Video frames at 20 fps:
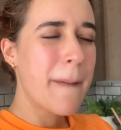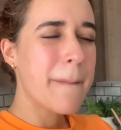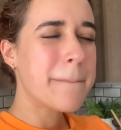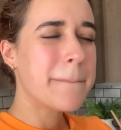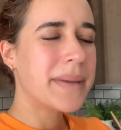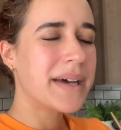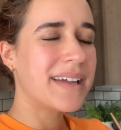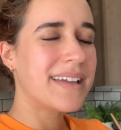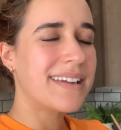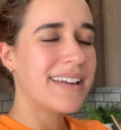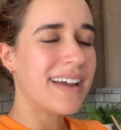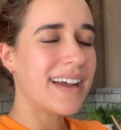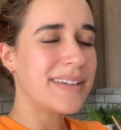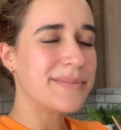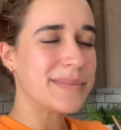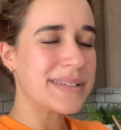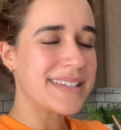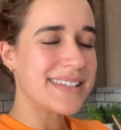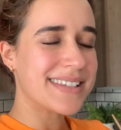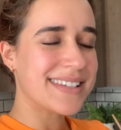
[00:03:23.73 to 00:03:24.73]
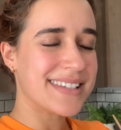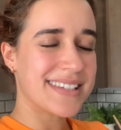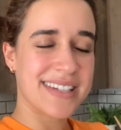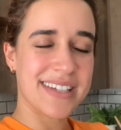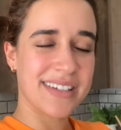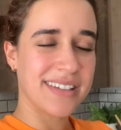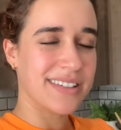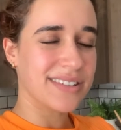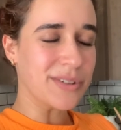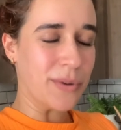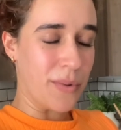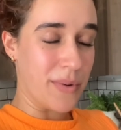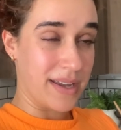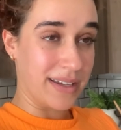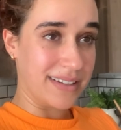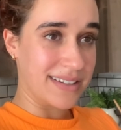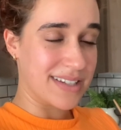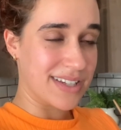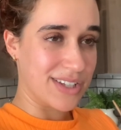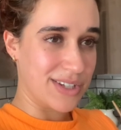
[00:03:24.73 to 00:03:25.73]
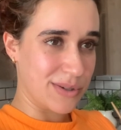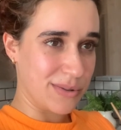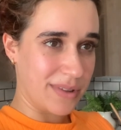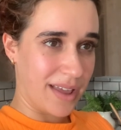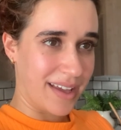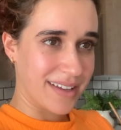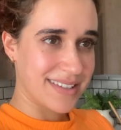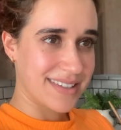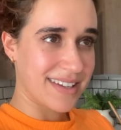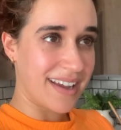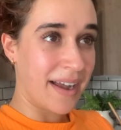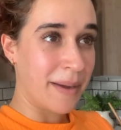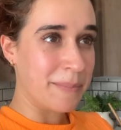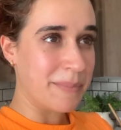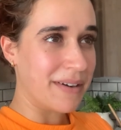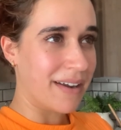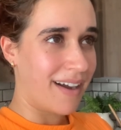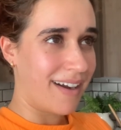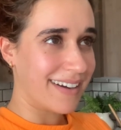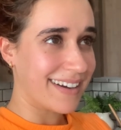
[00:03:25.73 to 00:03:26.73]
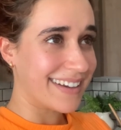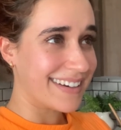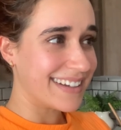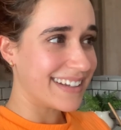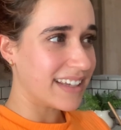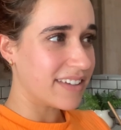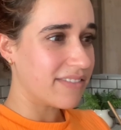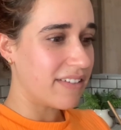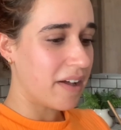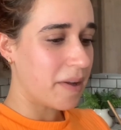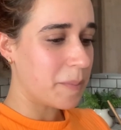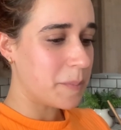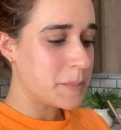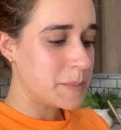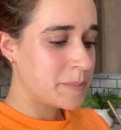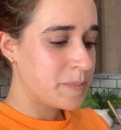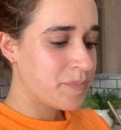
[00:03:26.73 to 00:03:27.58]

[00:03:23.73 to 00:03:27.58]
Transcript: but I'm still going to do this. I'm not gonna give up.